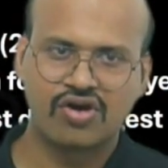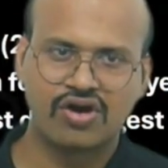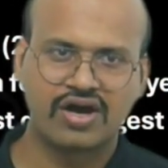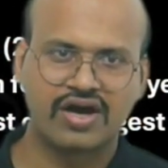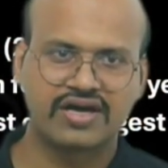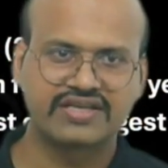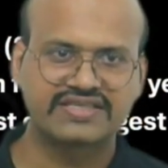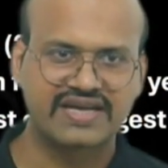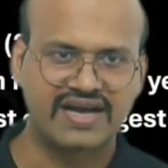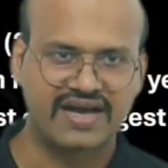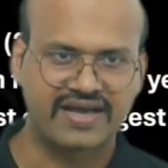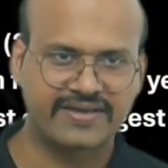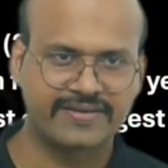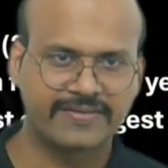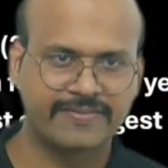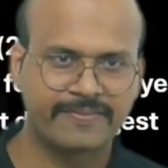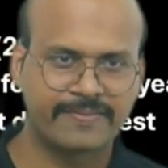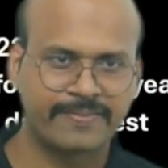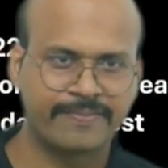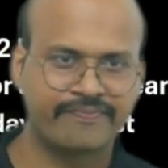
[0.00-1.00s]
sky.
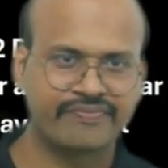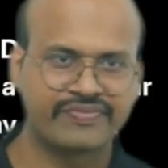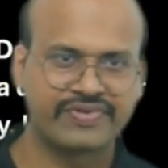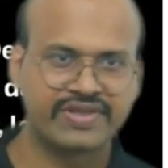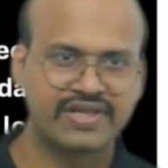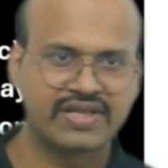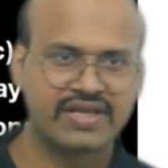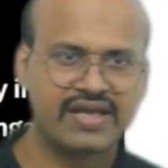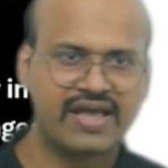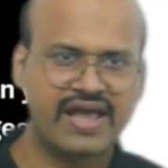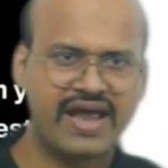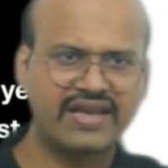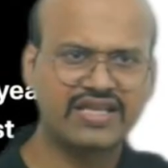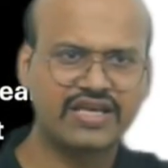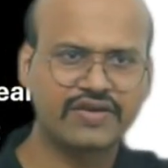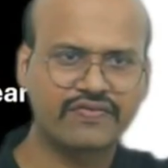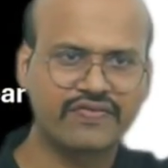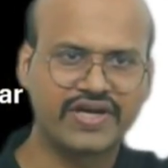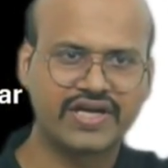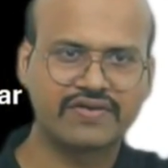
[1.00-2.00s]
At the
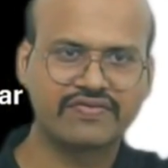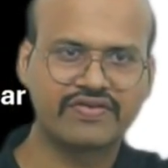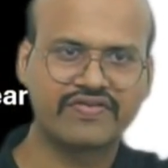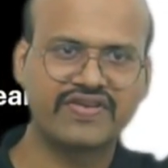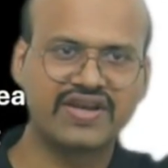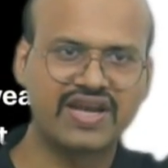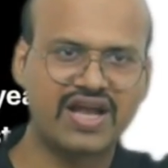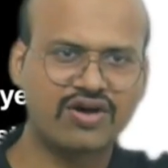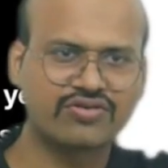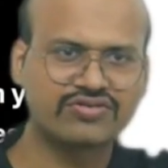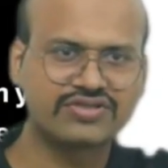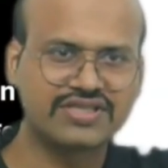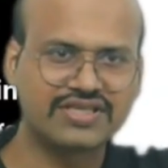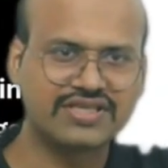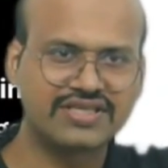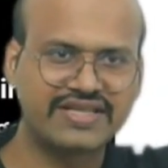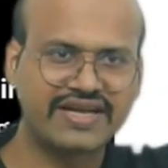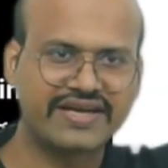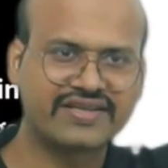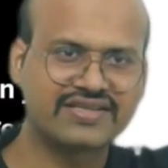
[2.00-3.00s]
equator, we will now see
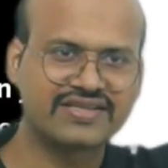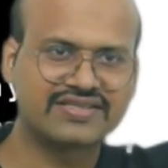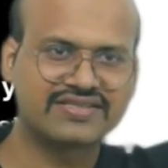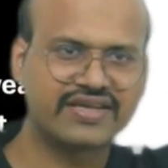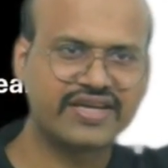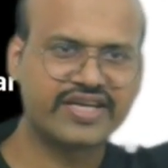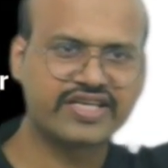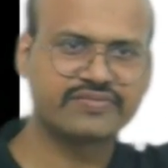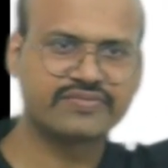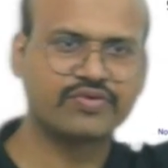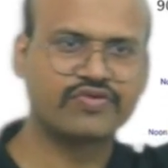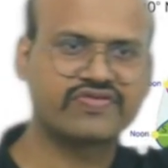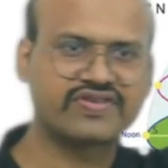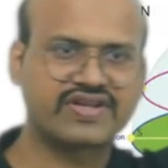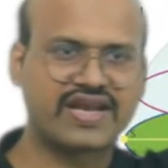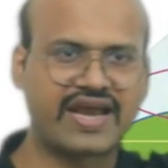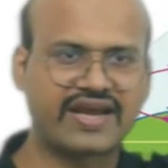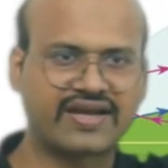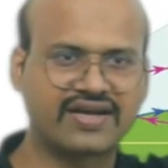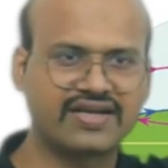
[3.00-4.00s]
that the sun has moved
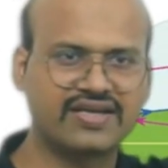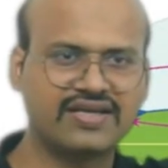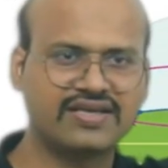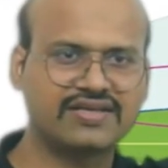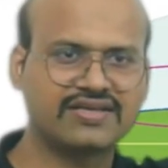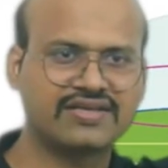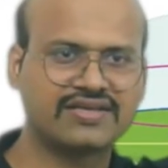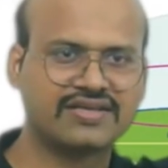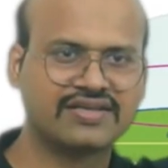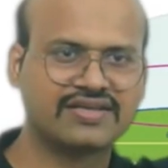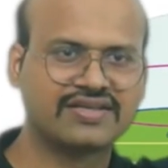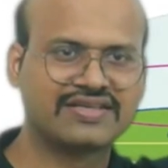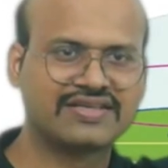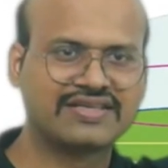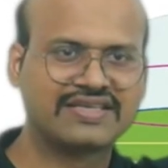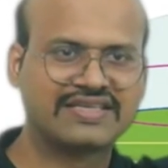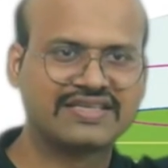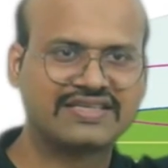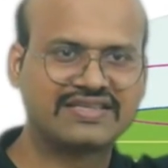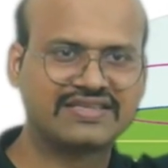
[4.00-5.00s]
slightly
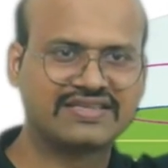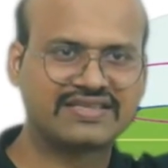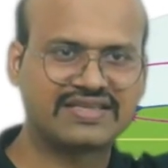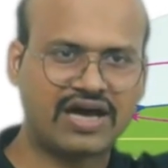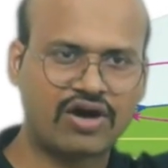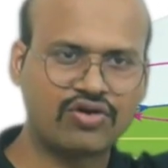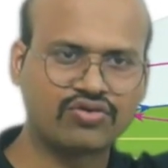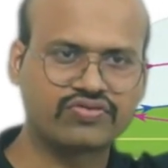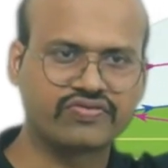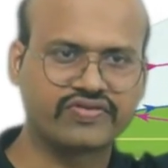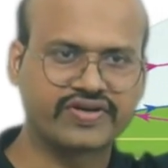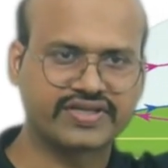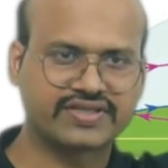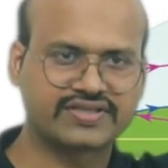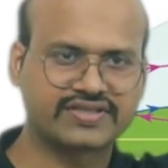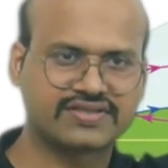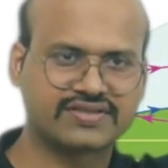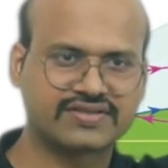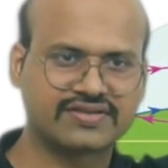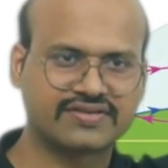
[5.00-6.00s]

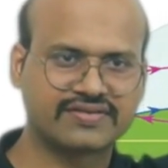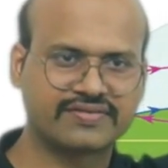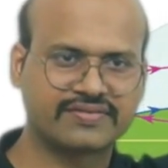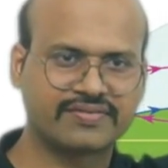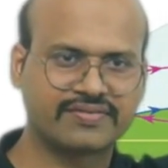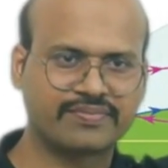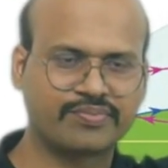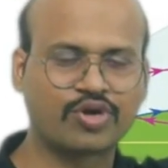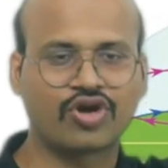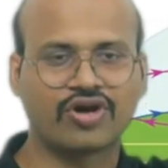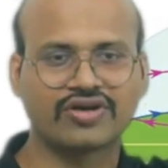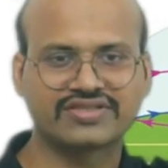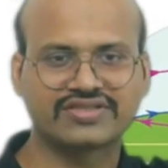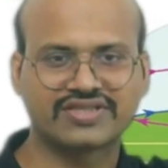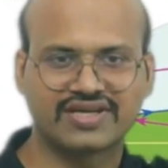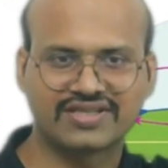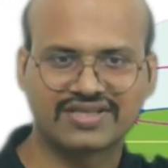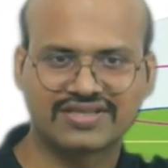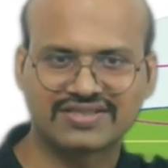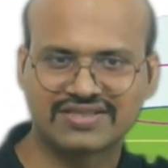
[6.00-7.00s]
southwards because
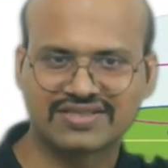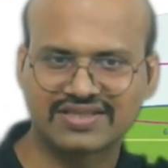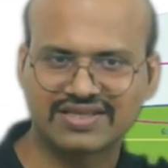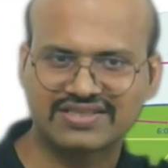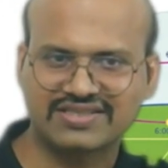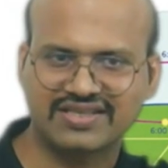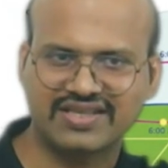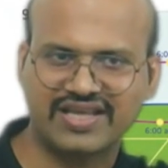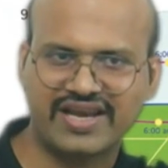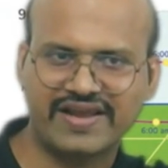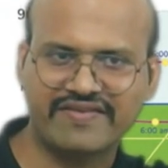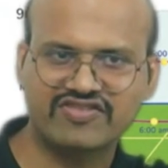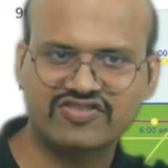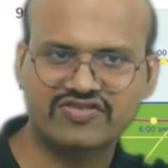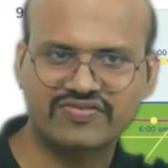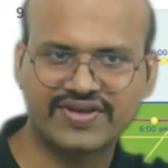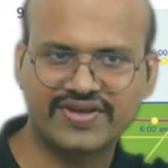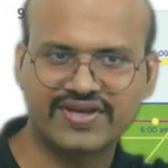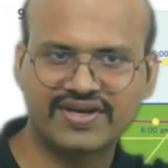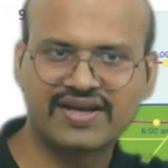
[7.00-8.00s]
earth is in the southern
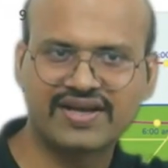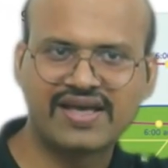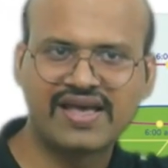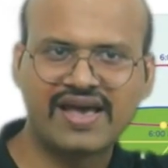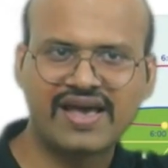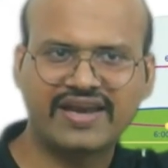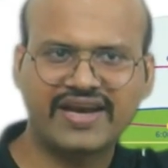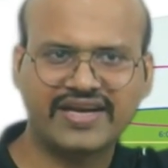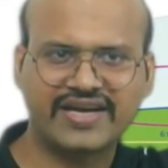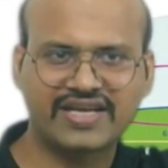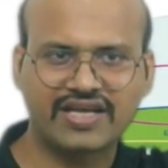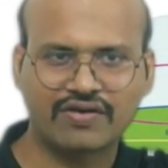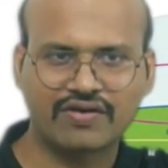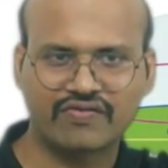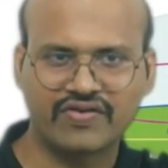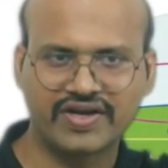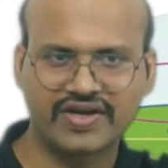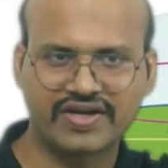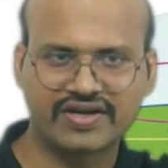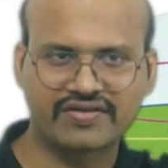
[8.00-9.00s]
hemisphere, and at the
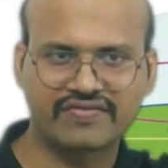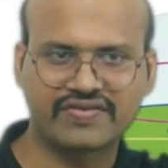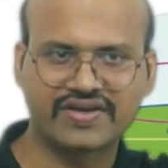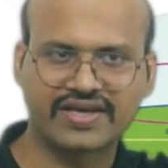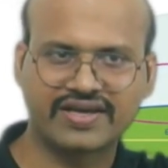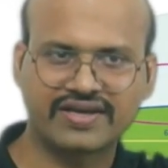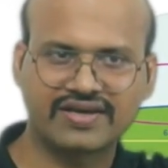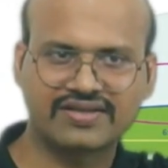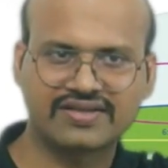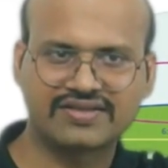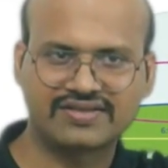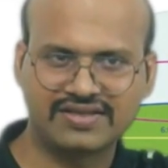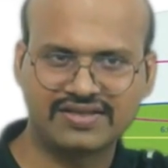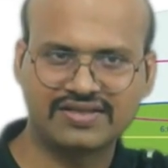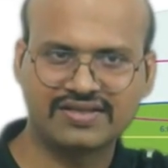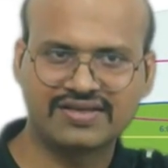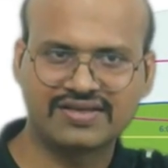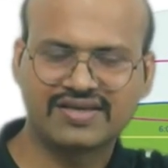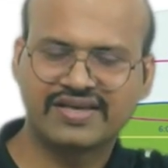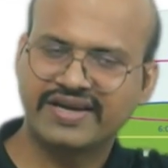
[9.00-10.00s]
equator we can see
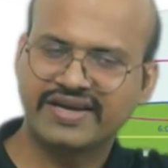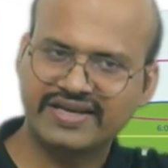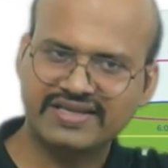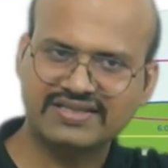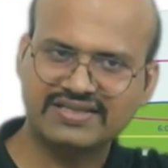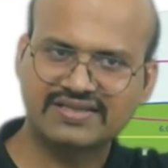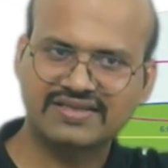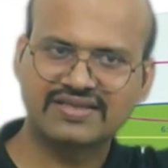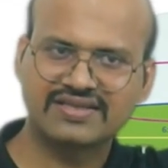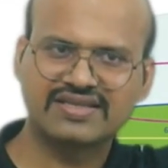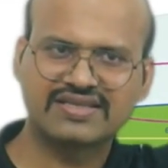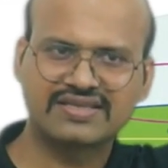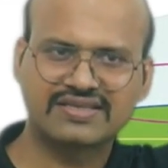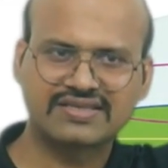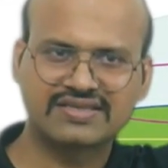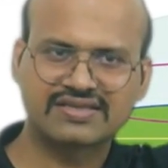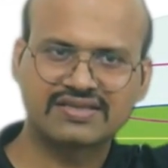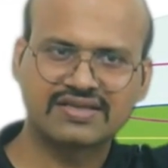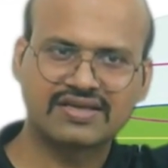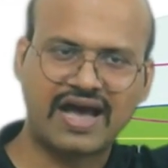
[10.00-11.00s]
it is
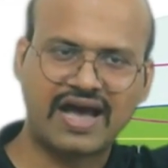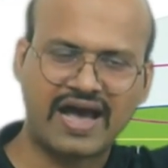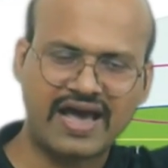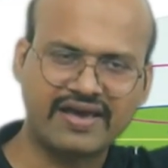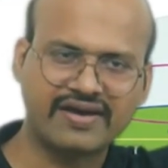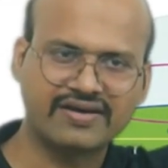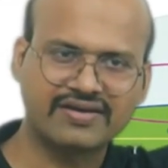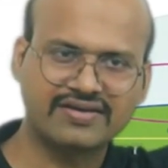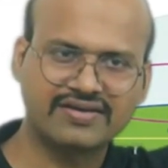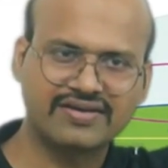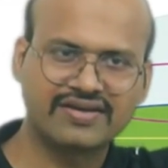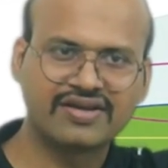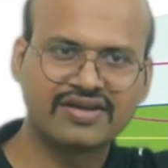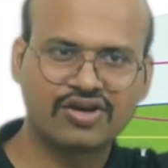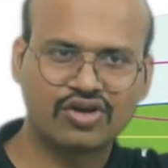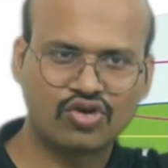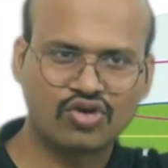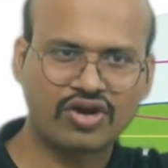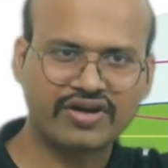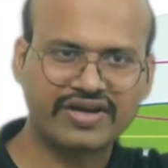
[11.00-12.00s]
higher,
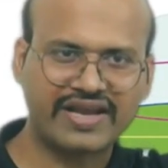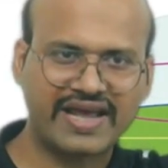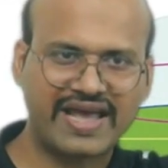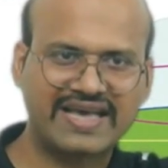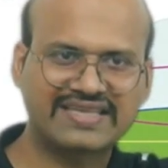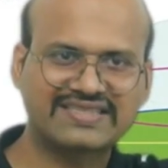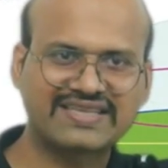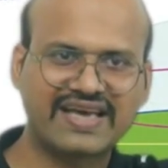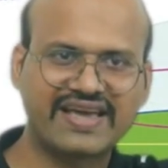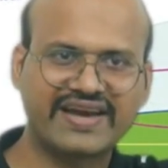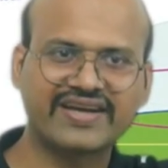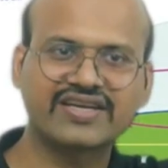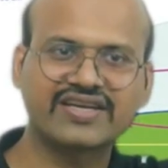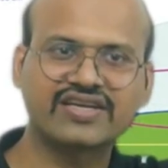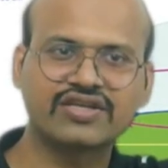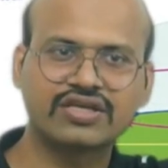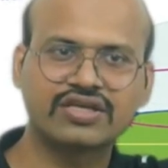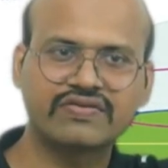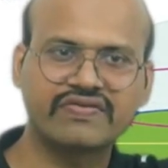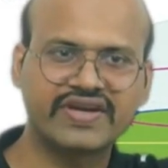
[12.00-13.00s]
not as high at
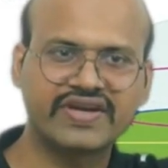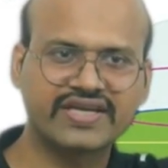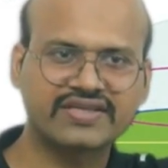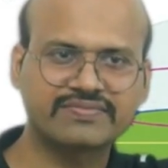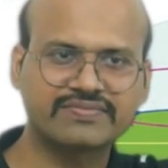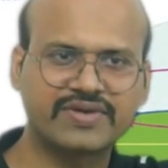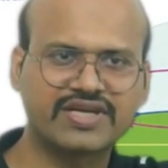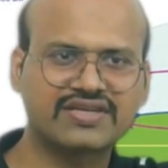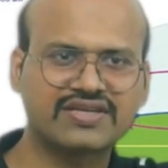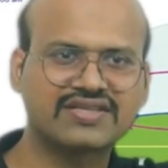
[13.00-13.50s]
the equinox, but